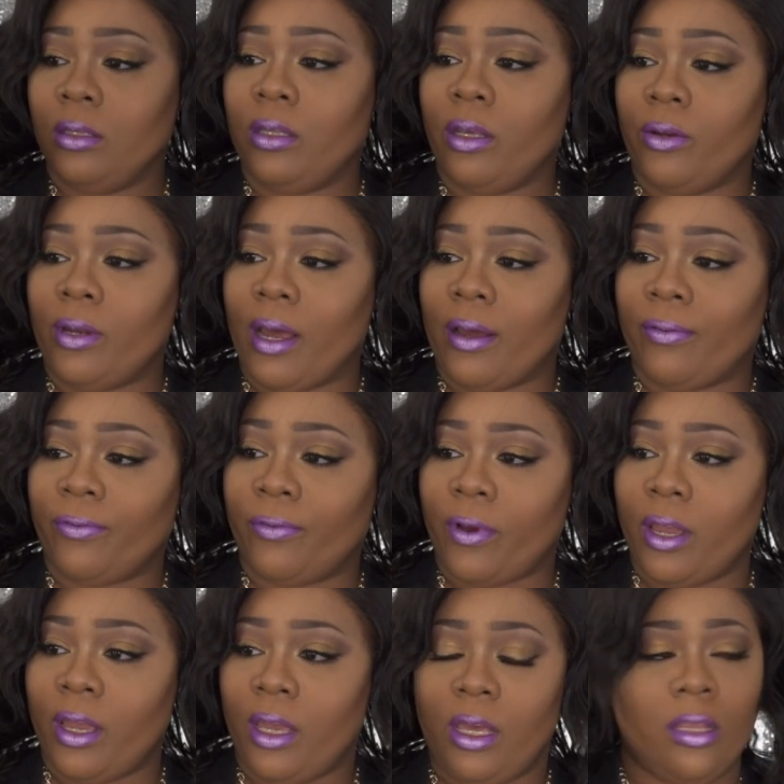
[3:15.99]
they're not
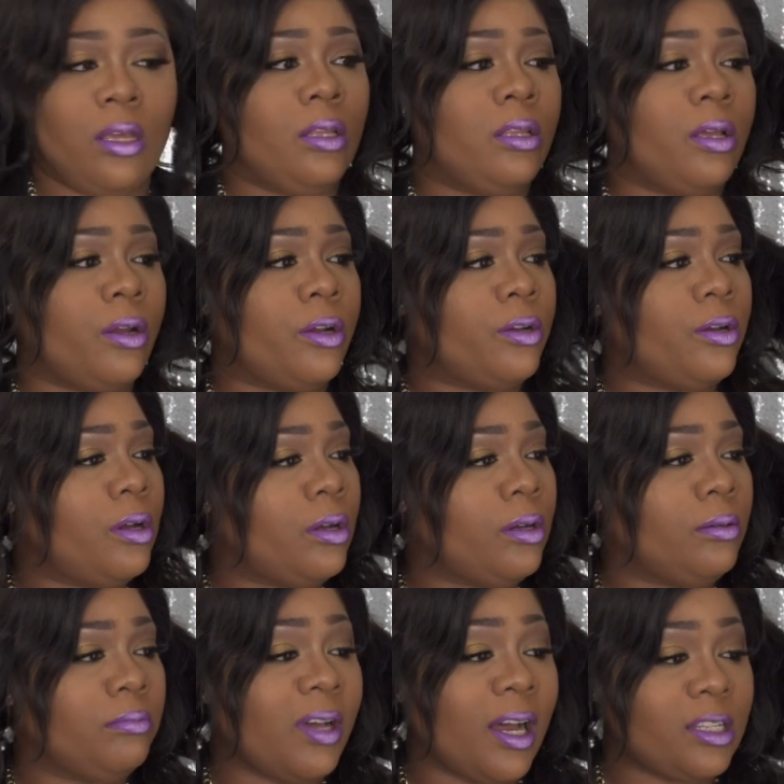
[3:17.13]
frayed they're
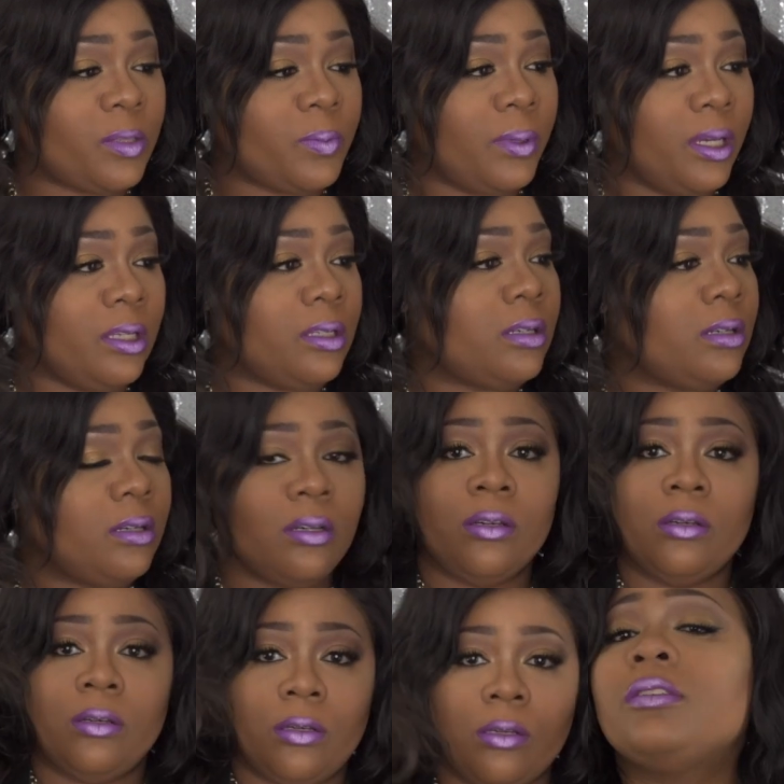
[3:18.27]
not split
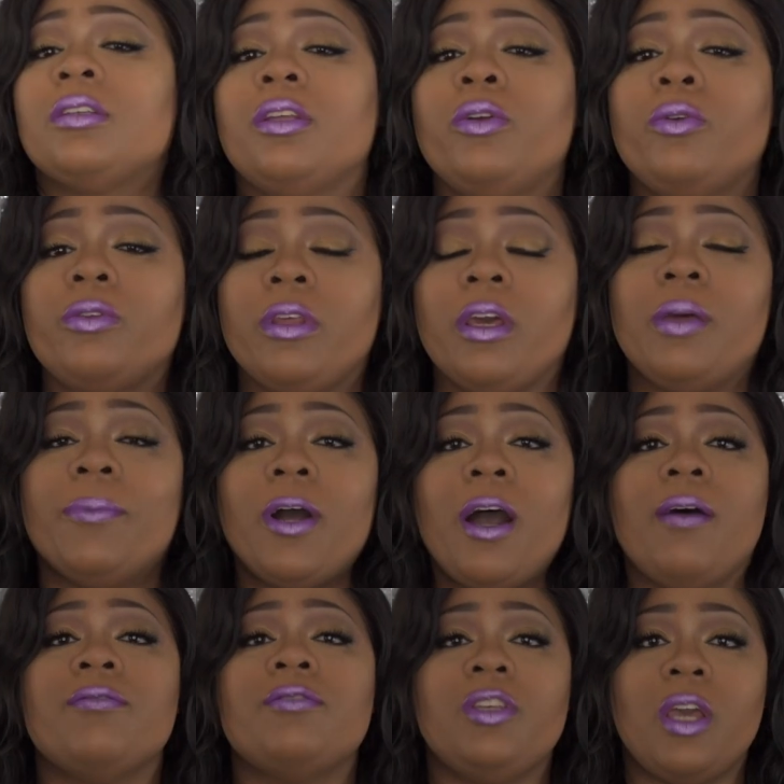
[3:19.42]
it's a little thin, but
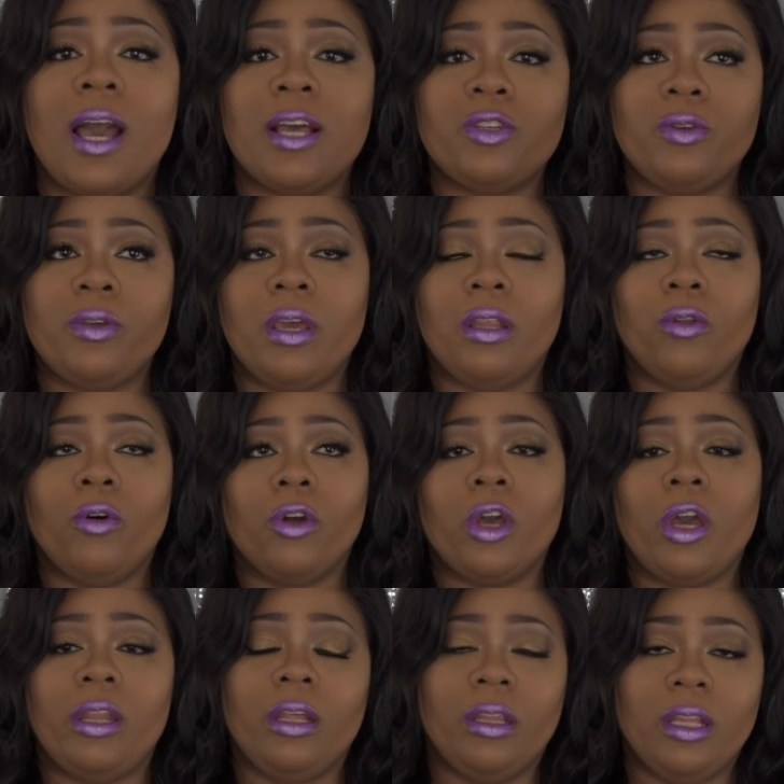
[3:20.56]
obviously as you get
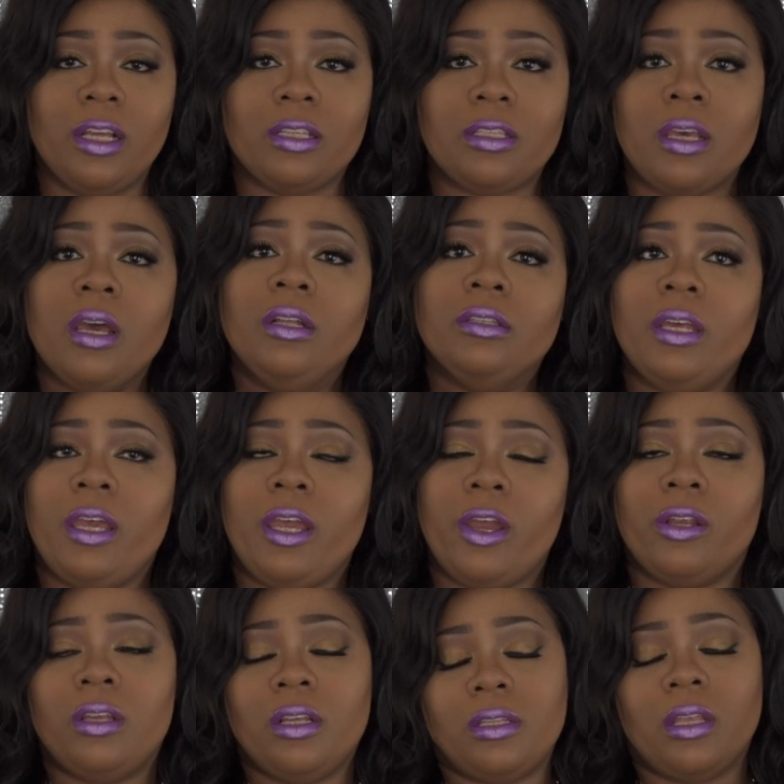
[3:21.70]
longer in the length, the
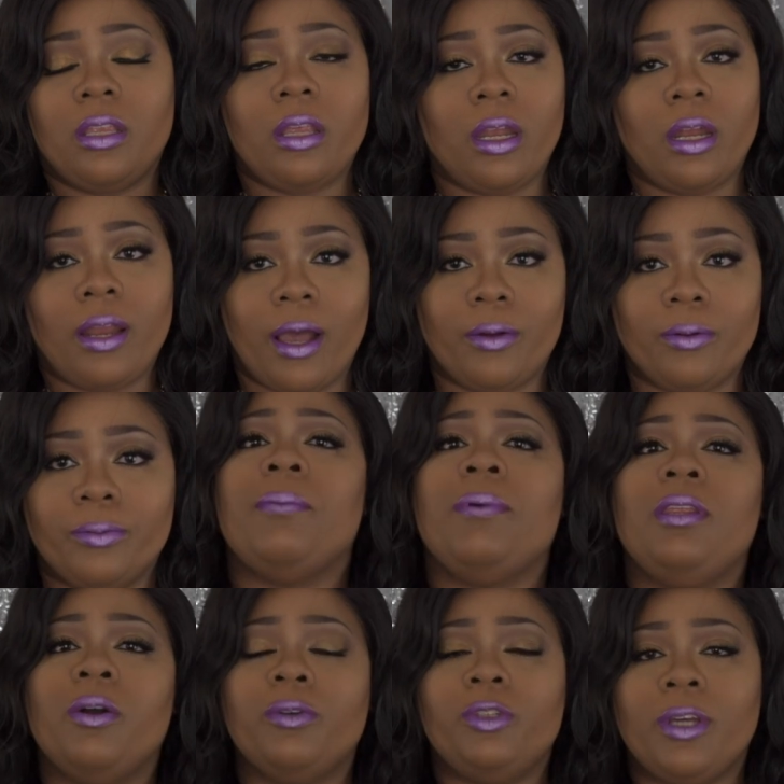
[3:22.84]
hair tends to thin and out. Let me
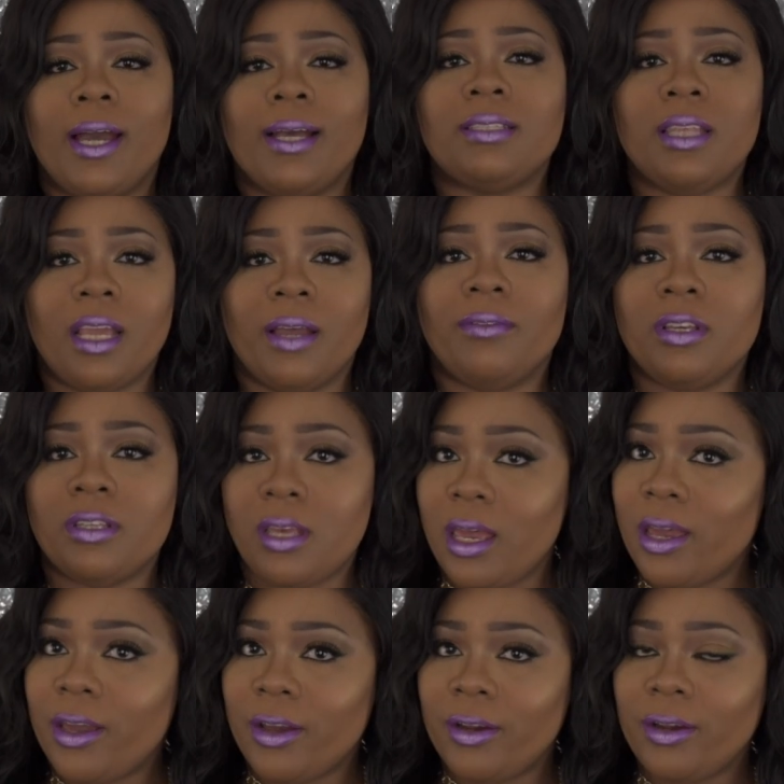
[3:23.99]
know what you guys think of this
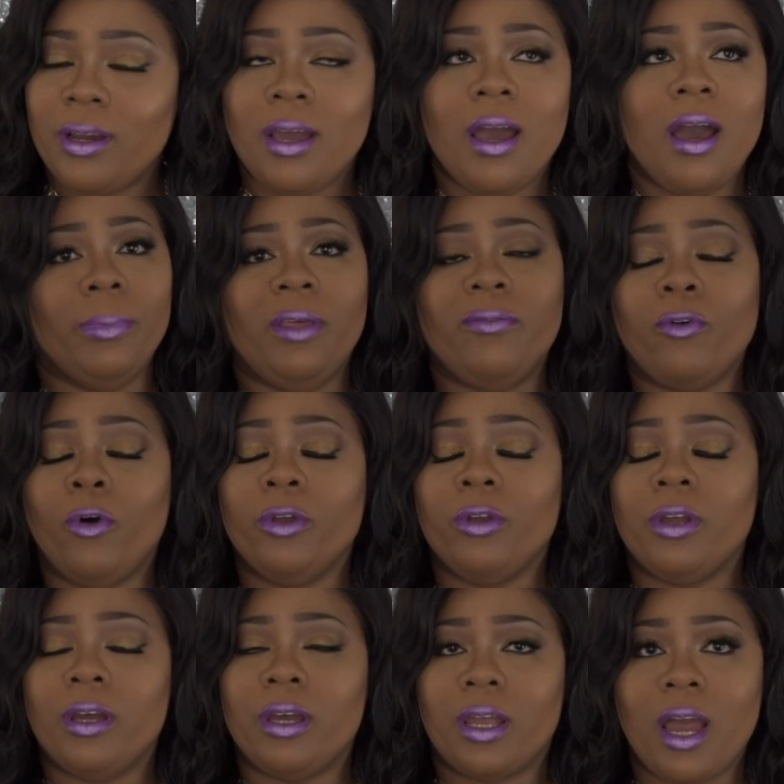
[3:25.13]
hair. Leave all
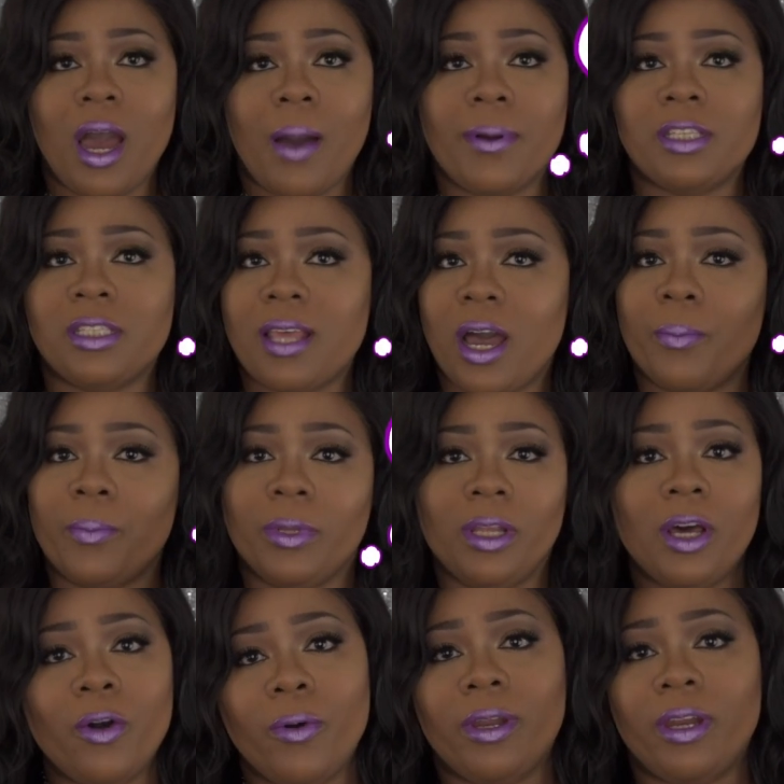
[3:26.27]
your comments down
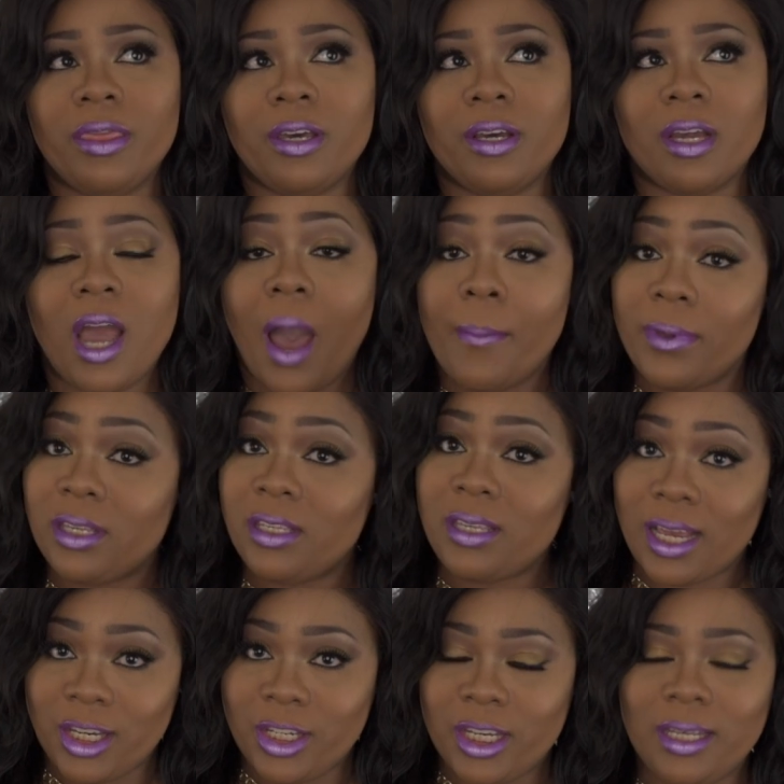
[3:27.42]
below in the comment
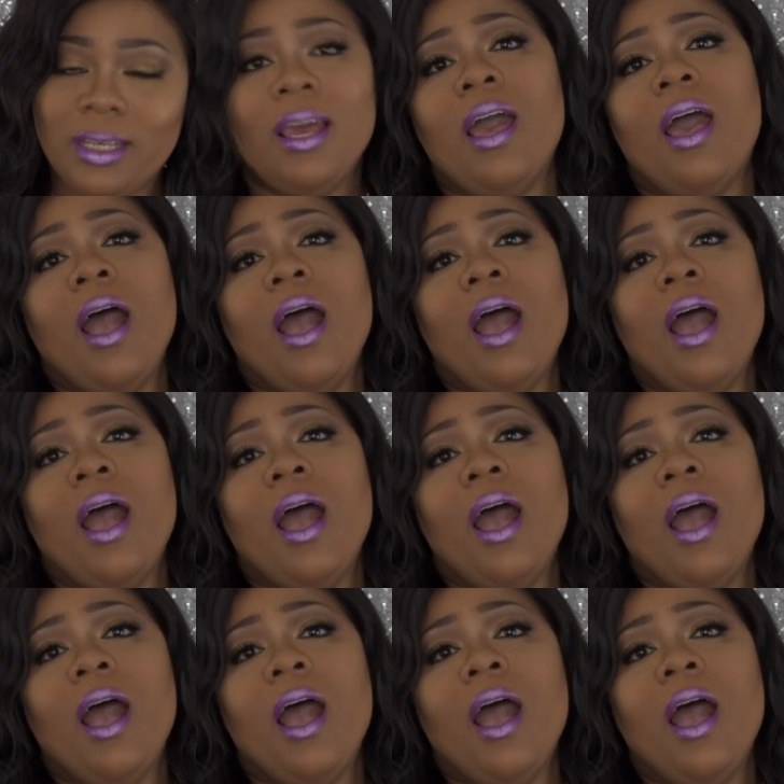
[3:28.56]
section.